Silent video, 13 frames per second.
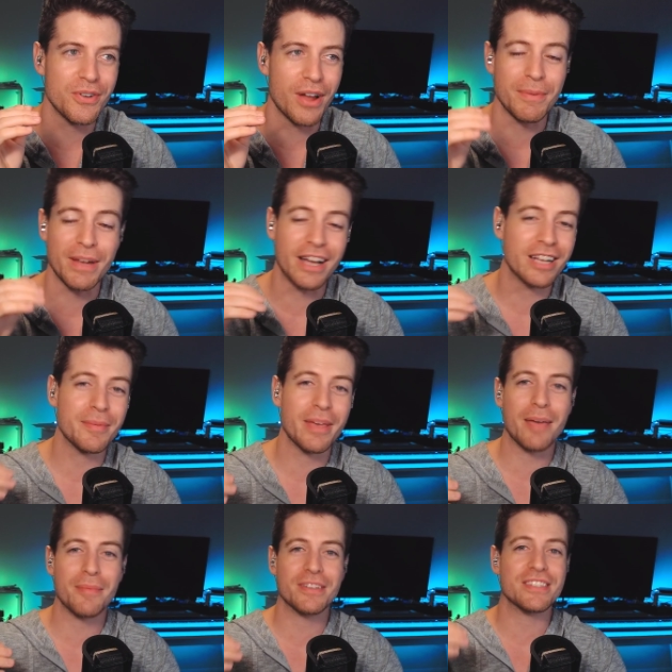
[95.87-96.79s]
I'm not going
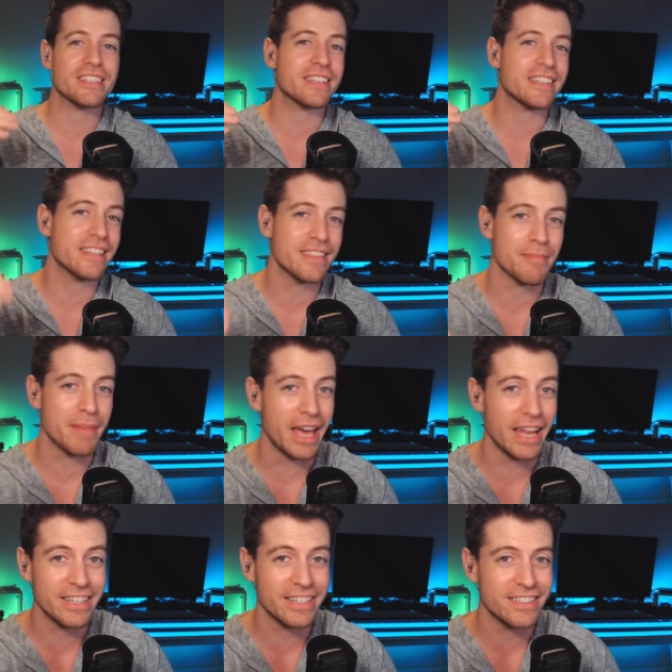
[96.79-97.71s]
to be aiming to get them
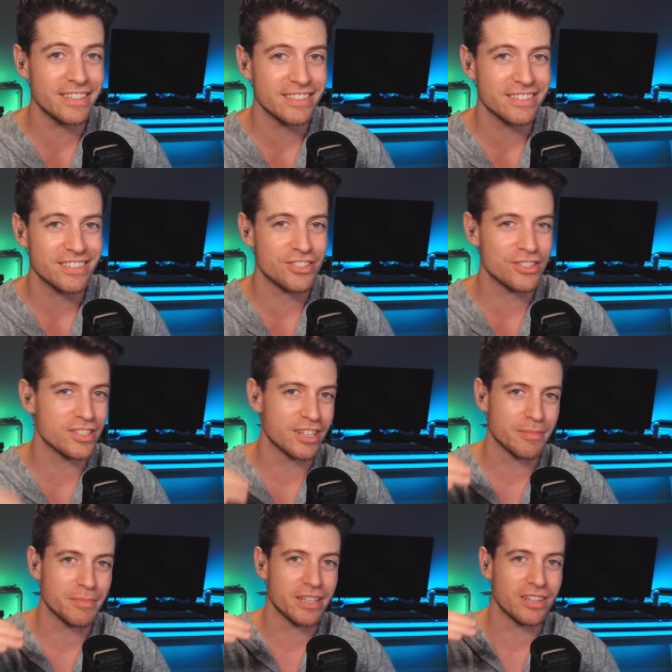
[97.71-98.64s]
edited. It's just
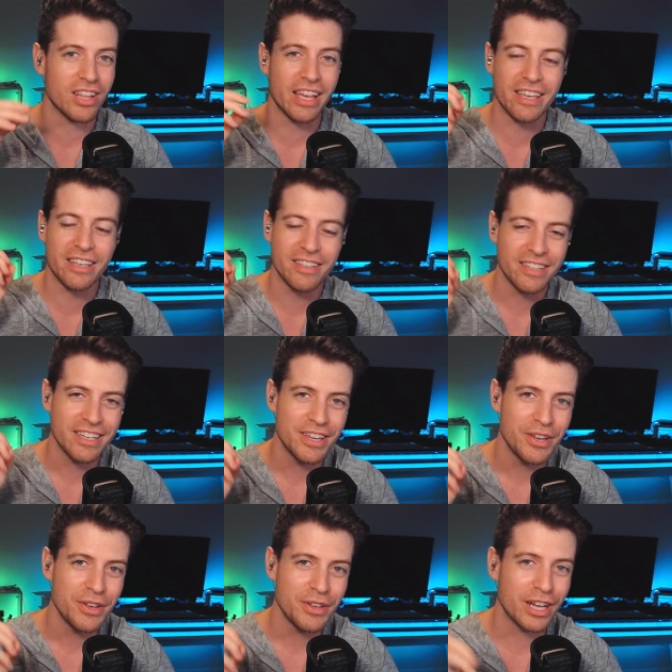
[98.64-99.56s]
going to be like
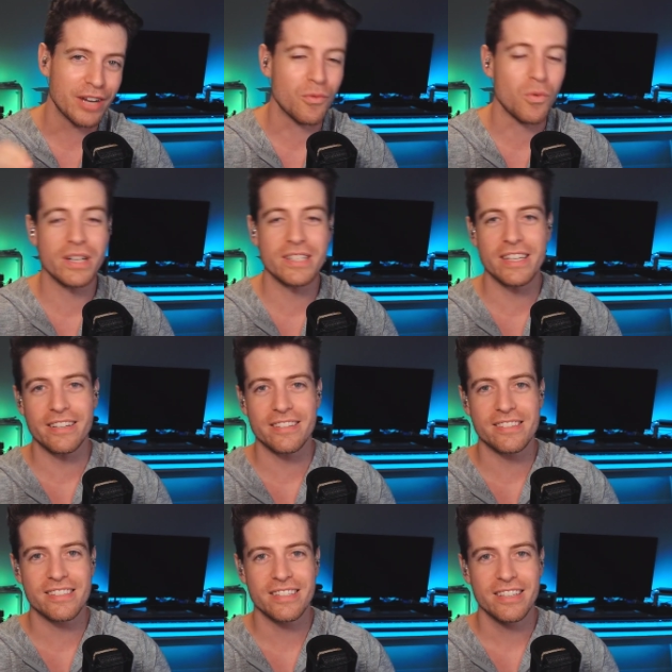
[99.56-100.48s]
kind of one
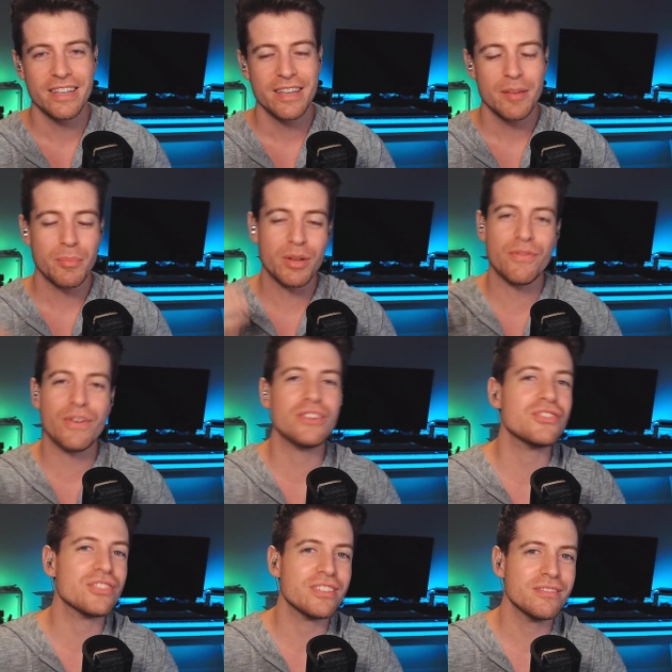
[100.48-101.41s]
takes, but
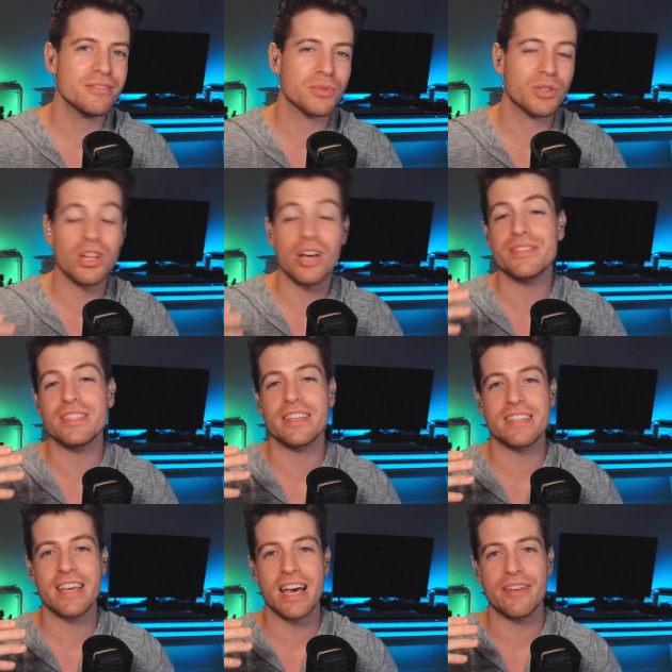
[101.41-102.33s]
eventually would love to
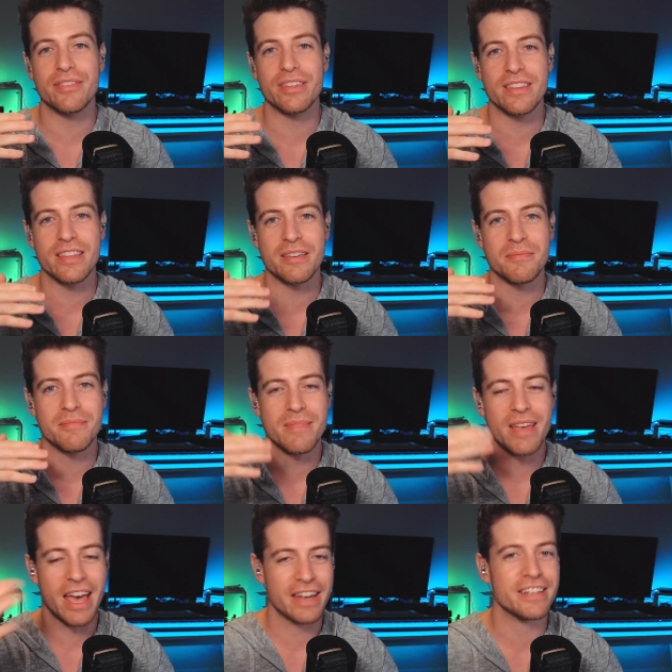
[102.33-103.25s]
get to having them
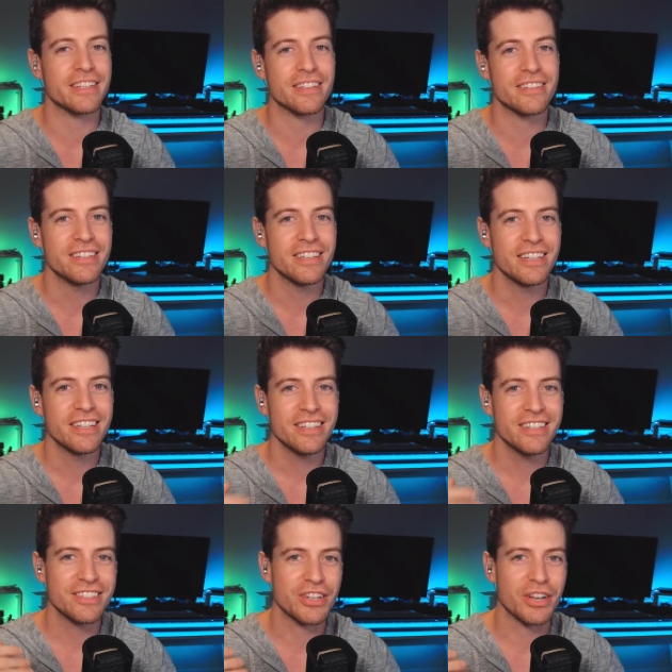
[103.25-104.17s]
edited,
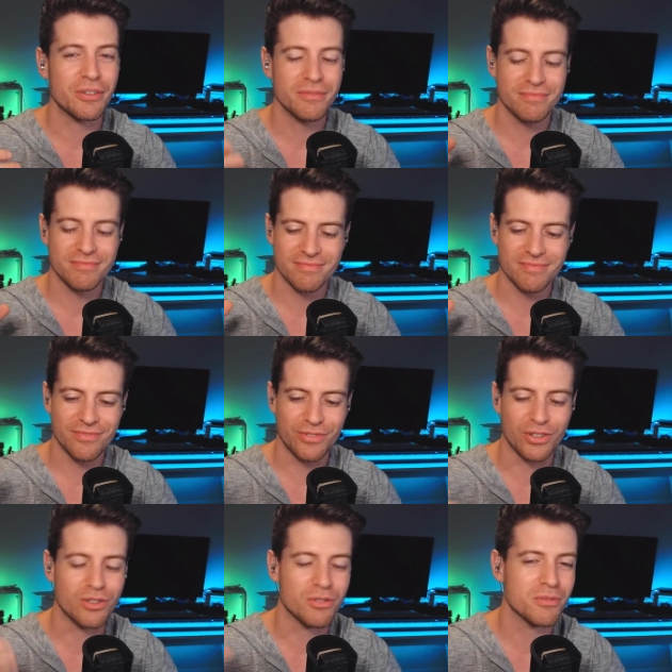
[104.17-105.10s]
you know,
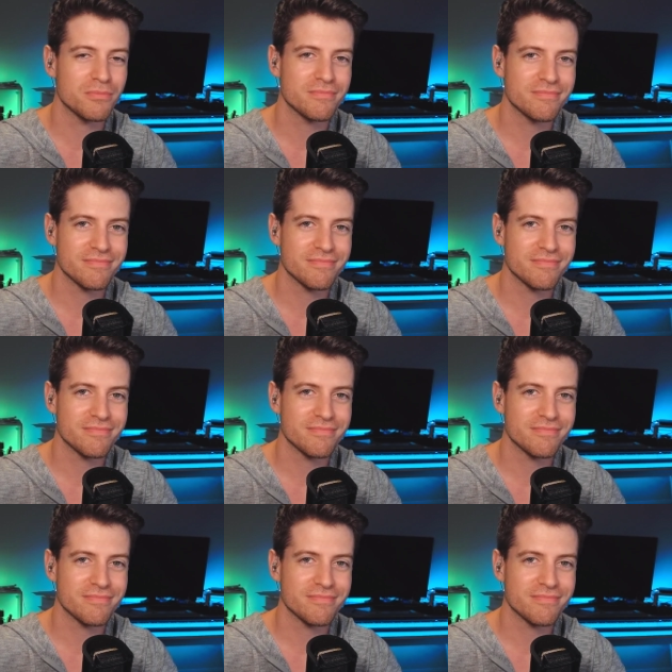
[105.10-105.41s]
for a little